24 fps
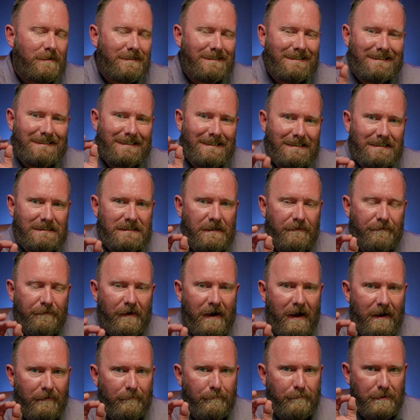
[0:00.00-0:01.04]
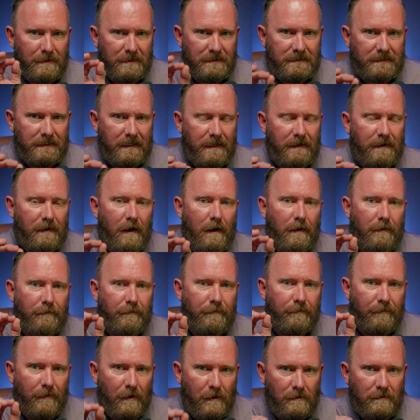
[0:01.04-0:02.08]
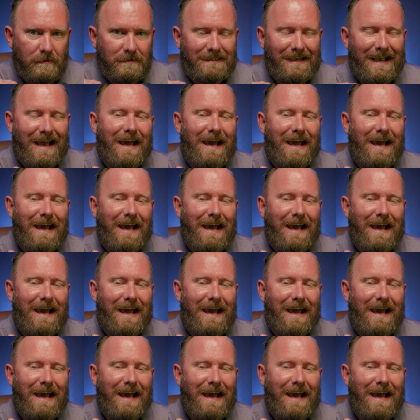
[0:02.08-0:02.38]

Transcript: 65% of folks